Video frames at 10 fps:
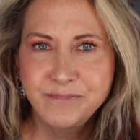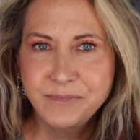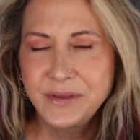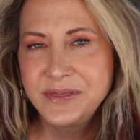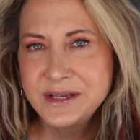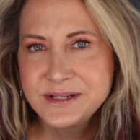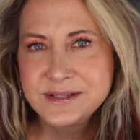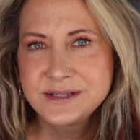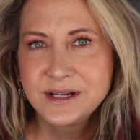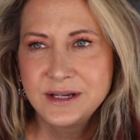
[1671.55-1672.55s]
but
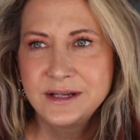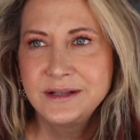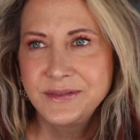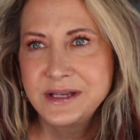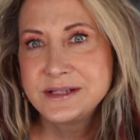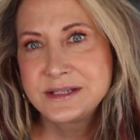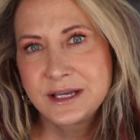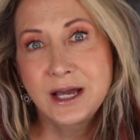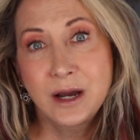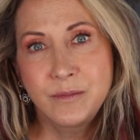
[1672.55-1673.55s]
this is
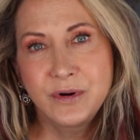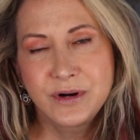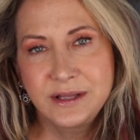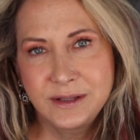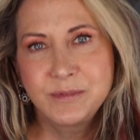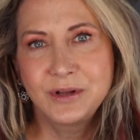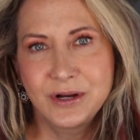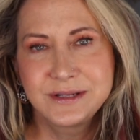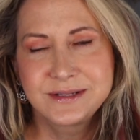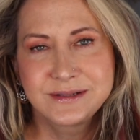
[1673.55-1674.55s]
like I'm wearing lip
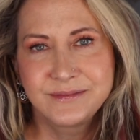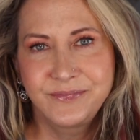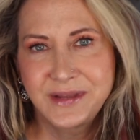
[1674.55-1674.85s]
gloss.